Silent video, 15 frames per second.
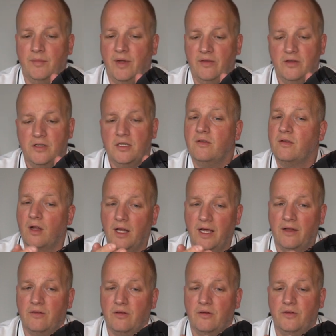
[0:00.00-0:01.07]
messages, I'll
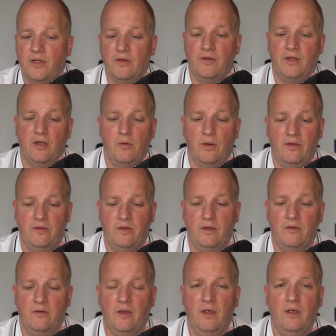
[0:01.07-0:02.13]
answer if you have any
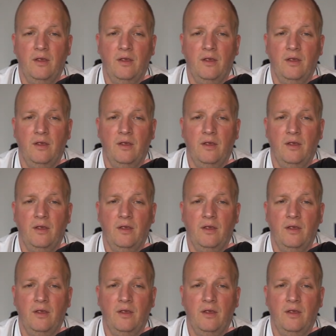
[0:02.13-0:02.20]
questions.